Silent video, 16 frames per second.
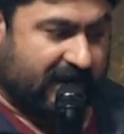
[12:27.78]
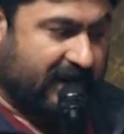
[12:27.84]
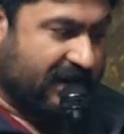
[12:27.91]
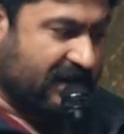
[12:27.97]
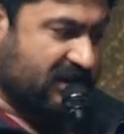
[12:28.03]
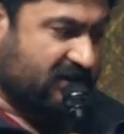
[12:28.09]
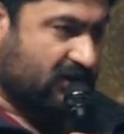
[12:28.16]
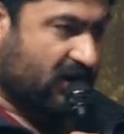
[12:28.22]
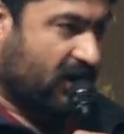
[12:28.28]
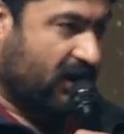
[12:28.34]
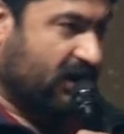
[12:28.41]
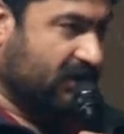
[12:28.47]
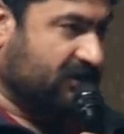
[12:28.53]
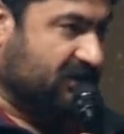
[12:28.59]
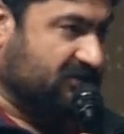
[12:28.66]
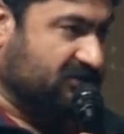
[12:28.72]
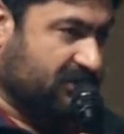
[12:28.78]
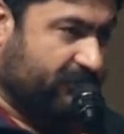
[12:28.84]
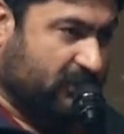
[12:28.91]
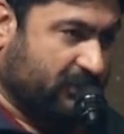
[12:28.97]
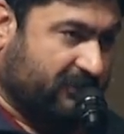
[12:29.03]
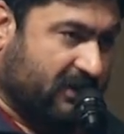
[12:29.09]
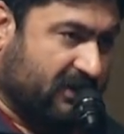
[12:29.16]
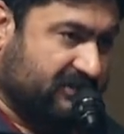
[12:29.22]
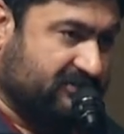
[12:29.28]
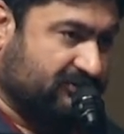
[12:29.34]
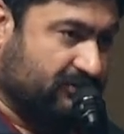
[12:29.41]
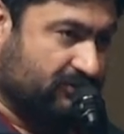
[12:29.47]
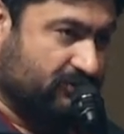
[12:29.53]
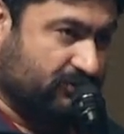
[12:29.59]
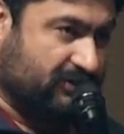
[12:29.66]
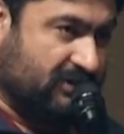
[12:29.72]
Let all the diplomats
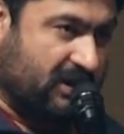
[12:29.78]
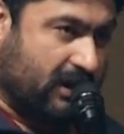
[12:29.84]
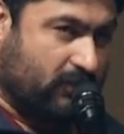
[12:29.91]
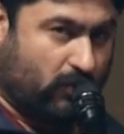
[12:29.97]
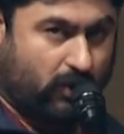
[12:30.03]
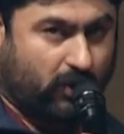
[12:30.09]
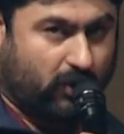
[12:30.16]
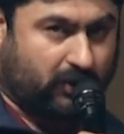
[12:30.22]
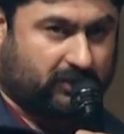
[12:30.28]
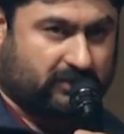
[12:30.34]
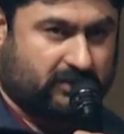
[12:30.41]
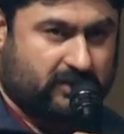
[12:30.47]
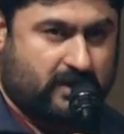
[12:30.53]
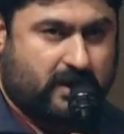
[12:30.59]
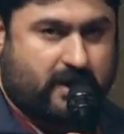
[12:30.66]
to do their work.